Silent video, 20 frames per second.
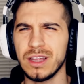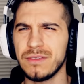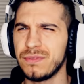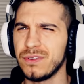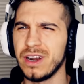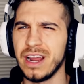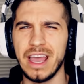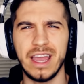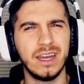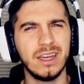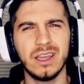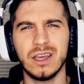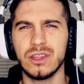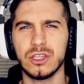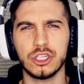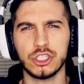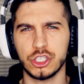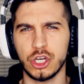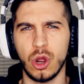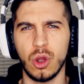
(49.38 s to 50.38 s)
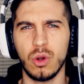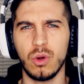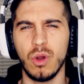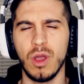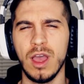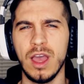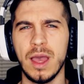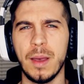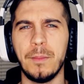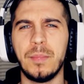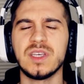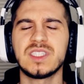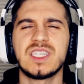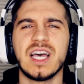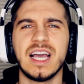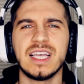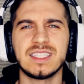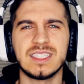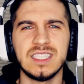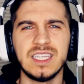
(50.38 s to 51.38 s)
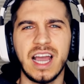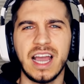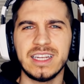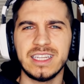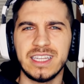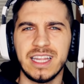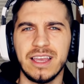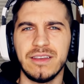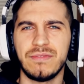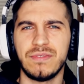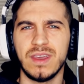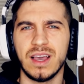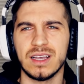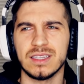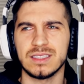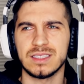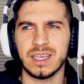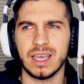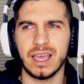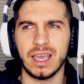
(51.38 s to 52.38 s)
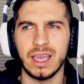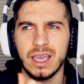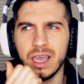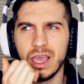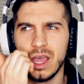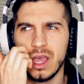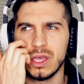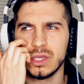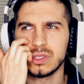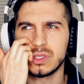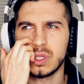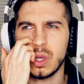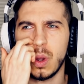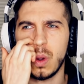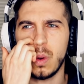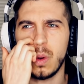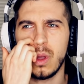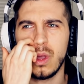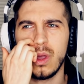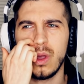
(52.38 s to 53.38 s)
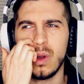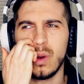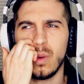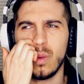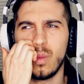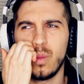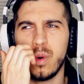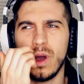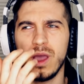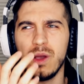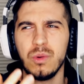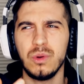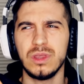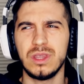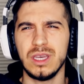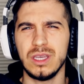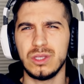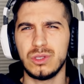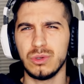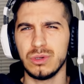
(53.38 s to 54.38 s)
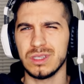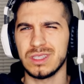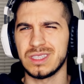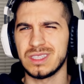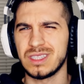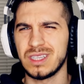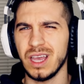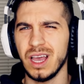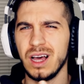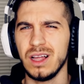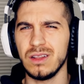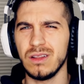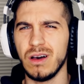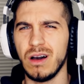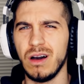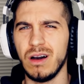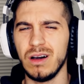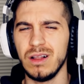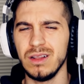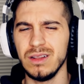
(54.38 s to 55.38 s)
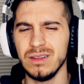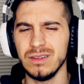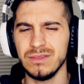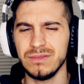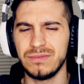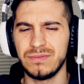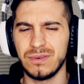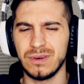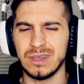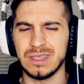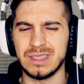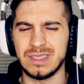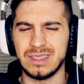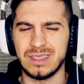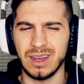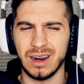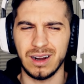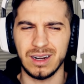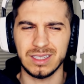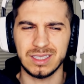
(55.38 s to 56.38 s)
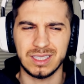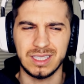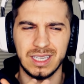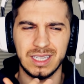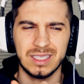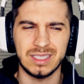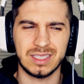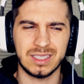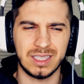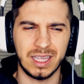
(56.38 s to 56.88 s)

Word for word: that for any other show besides 90 Day Fiancé. So, why would they do a tell-all for Darcey and